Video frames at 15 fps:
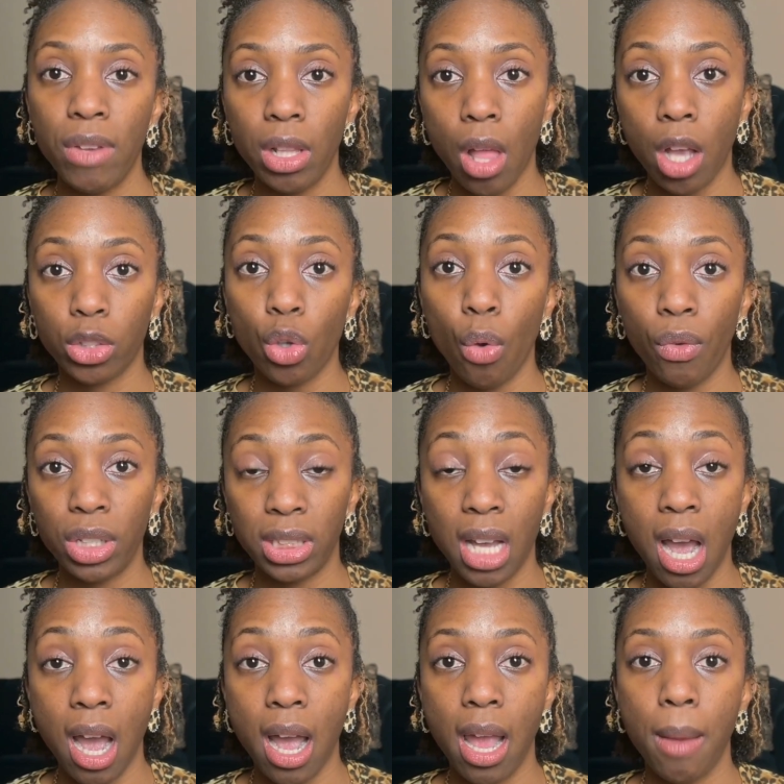locks over
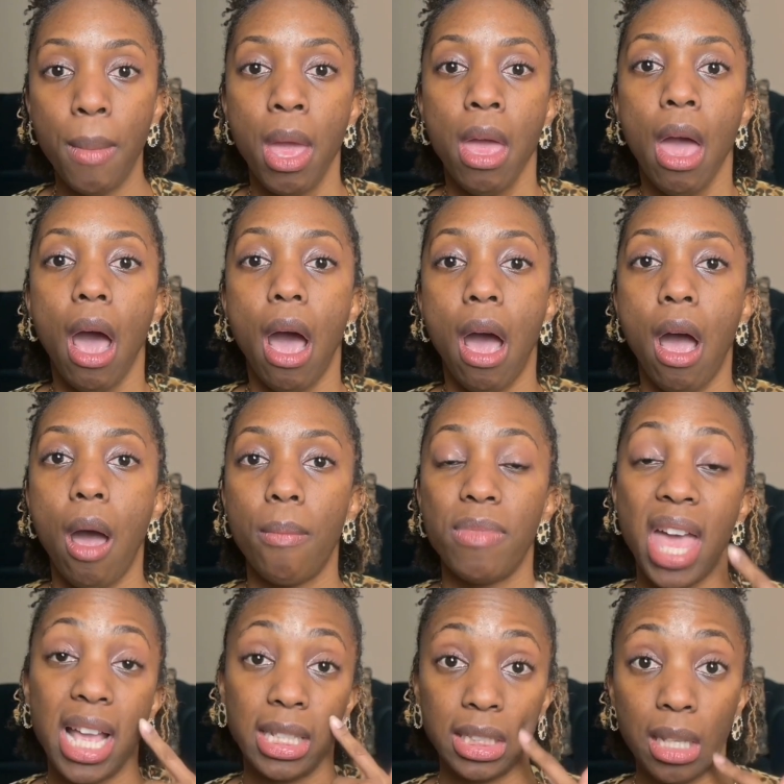time
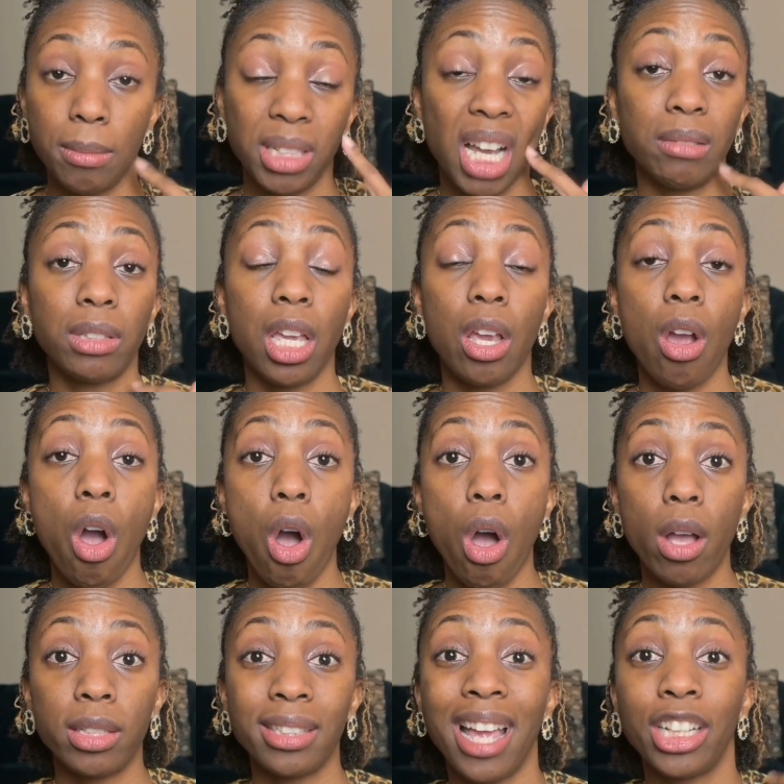that sometimes can
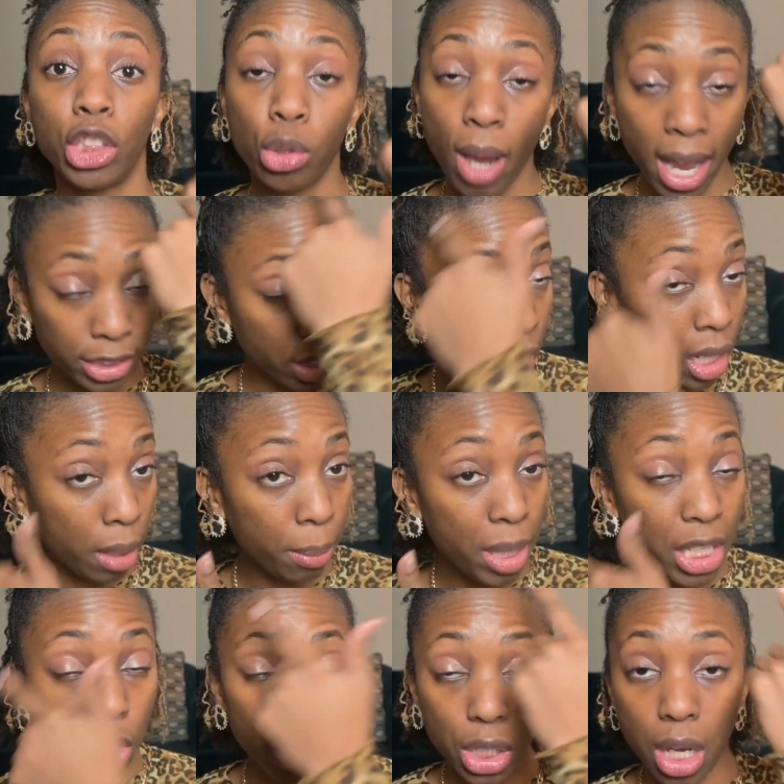cause like traction
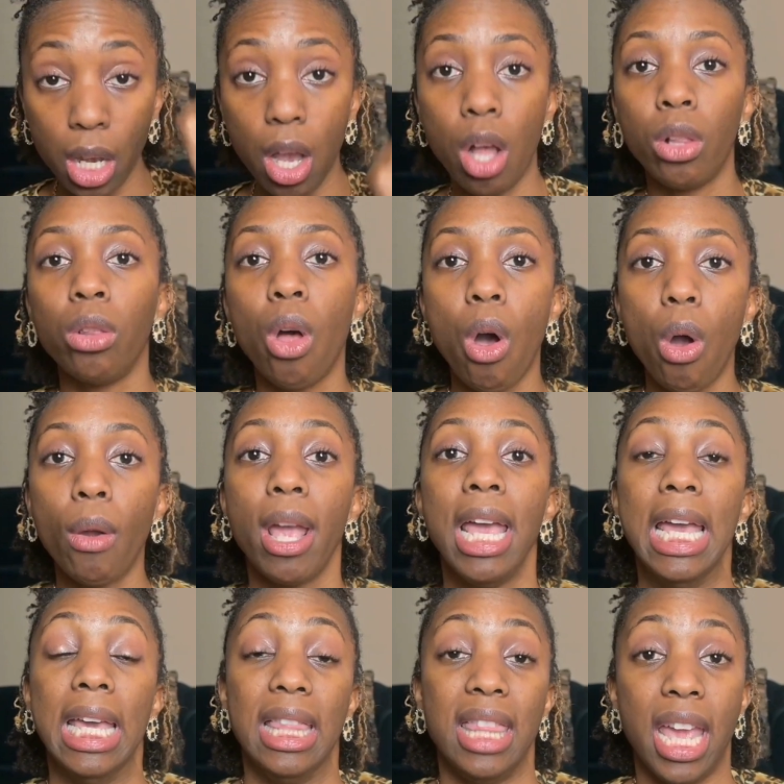alopecia along
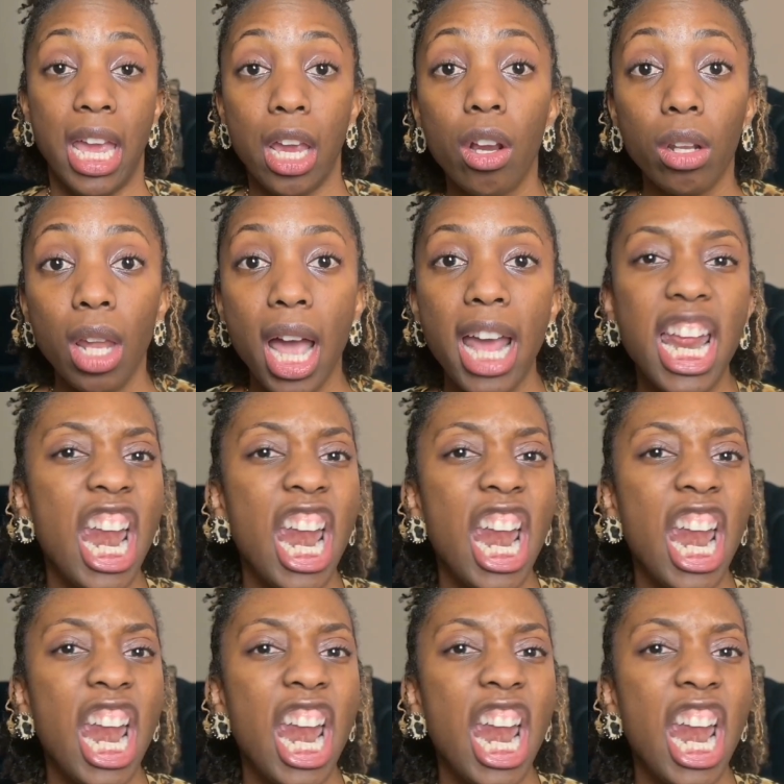the hairline.